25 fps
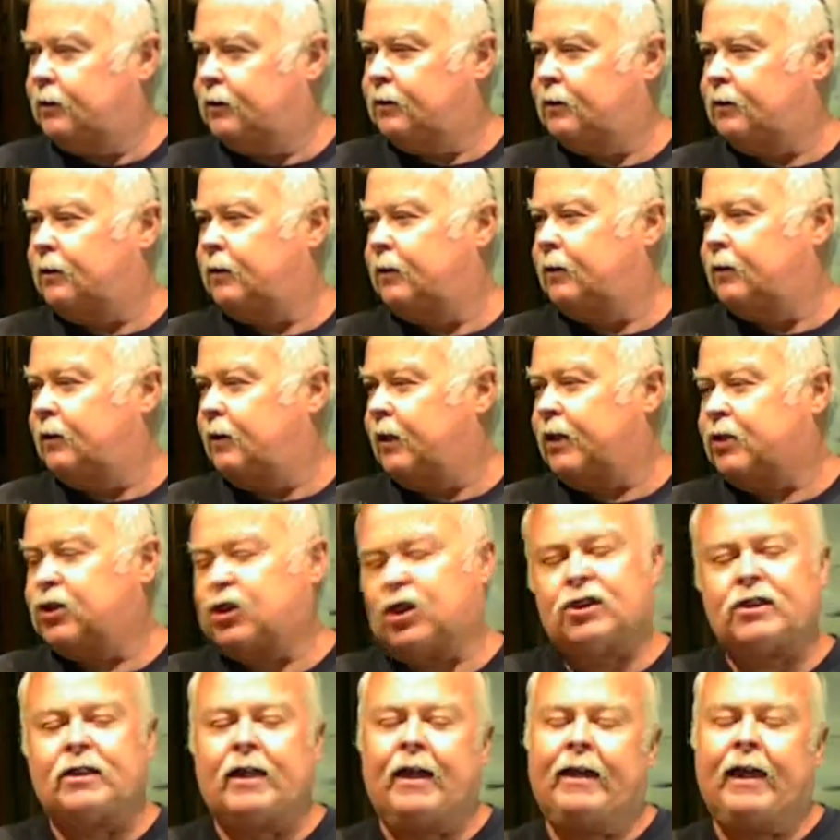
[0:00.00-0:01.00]
Oh. It's
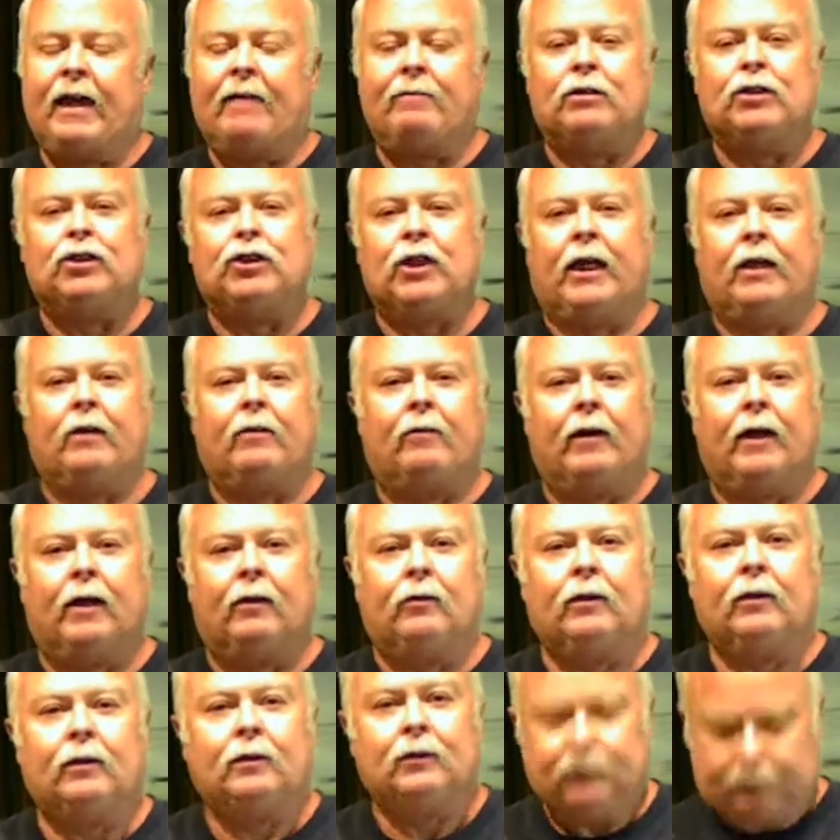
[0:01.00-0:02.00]
just like having Jade around.